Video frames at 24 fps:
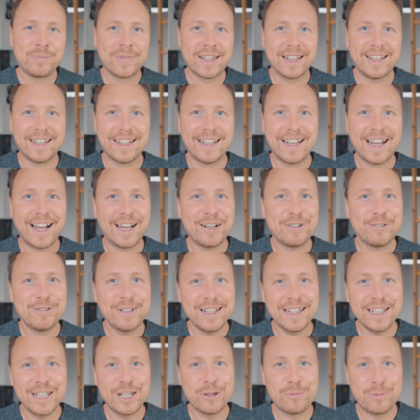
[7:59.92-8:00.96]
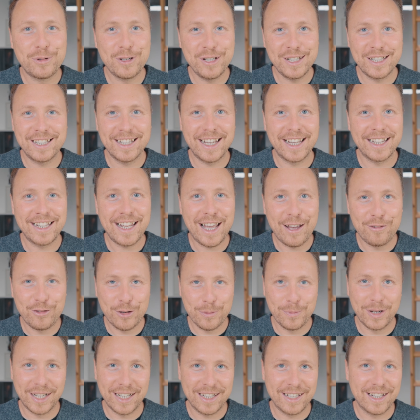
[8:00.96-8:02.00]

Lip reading: I really appreciate everybody